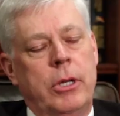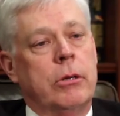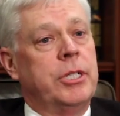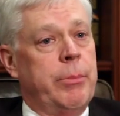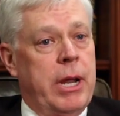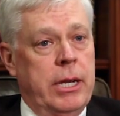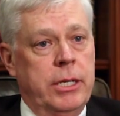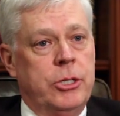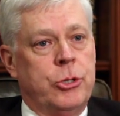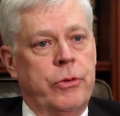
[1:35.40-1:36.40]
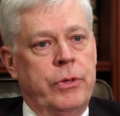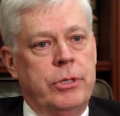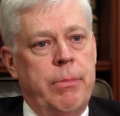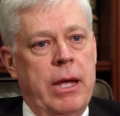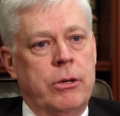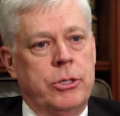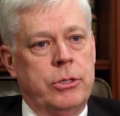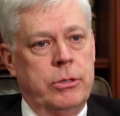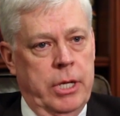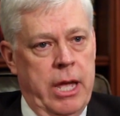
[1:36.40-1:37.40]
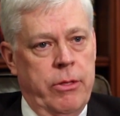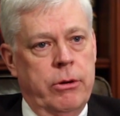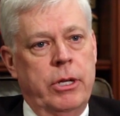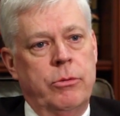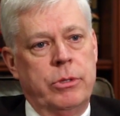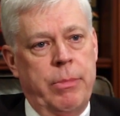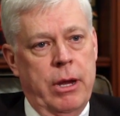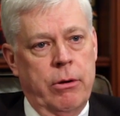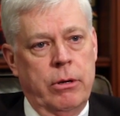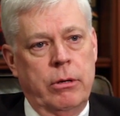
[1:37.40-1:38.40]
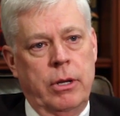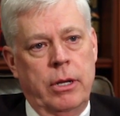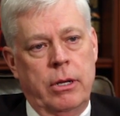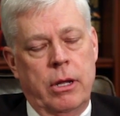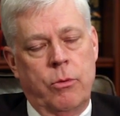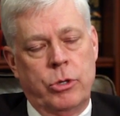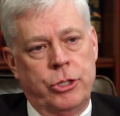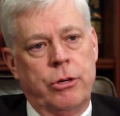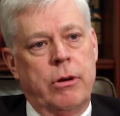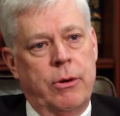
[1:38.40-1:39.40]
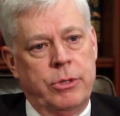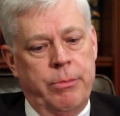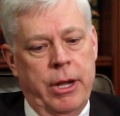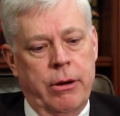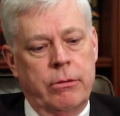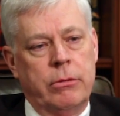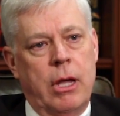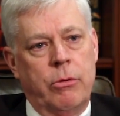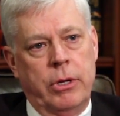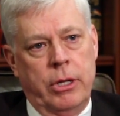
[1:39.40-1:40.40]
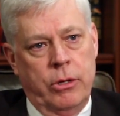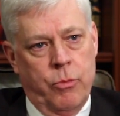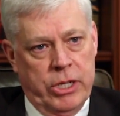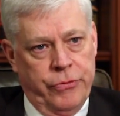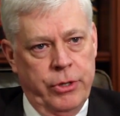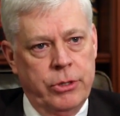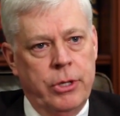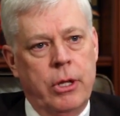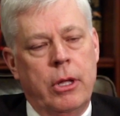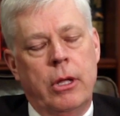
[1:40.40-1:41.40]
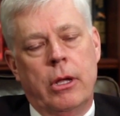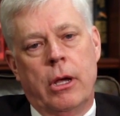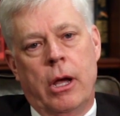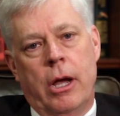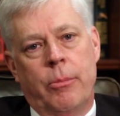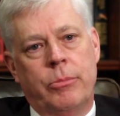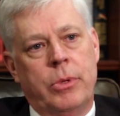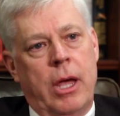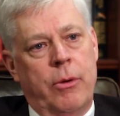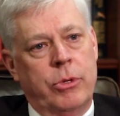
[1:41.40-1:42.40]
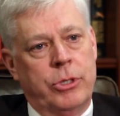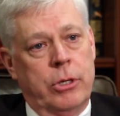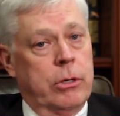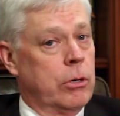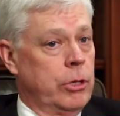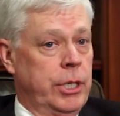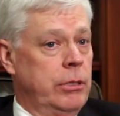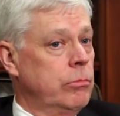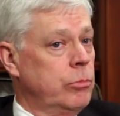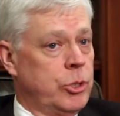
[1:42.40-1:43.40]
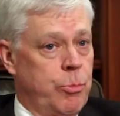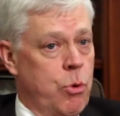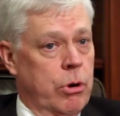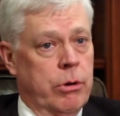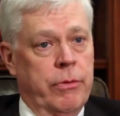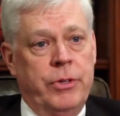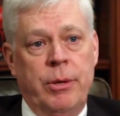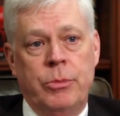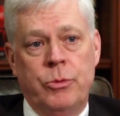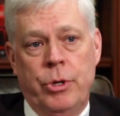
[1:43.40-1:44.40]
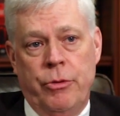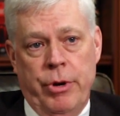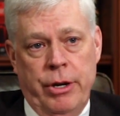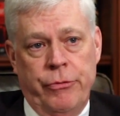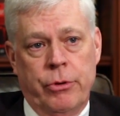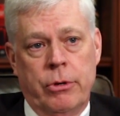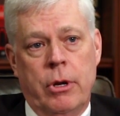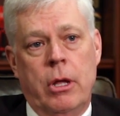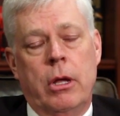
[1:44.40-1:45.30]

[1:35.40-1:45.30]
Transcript: You know, Tim and I did serve as mayors together. He was mayor in Worcester, I was mayor out in Westfield. I was an early supporter of Tim's when he ran for